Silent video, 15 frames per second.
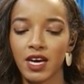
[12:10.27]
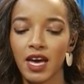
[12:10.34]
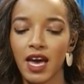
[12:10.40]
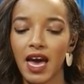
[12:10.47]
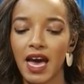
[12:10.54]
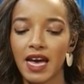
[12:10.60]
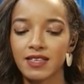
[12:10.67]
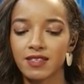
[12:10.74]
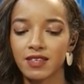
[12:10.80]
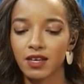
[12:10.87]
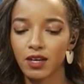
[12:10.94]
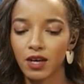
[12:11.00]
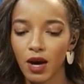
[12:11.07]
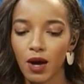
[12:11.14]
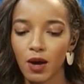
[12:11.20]
has
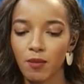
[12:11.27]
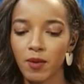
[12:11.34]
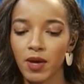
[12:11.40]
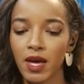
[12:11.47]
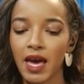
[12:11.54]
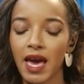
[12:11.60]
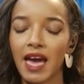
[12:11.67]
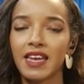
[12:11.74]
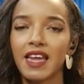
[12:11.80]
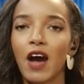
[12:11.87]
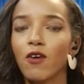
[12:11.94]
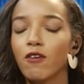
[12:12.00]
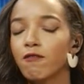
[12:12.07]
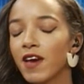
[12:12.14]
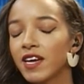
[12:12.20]
come and how
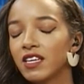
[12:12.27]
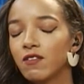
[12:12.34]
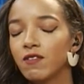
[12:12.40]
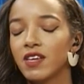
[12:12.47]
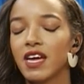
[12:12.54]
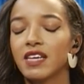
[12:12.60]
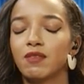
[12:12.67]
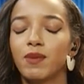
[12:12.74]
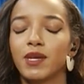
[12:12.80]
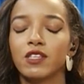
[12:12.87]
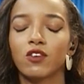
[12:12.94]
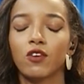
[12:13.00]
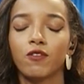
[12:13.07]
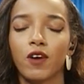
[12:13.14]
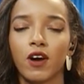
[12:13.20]
effective it has been
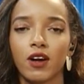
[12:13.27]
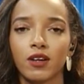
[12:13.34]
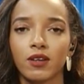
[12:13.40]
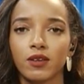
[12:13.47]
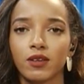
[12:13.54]
so far?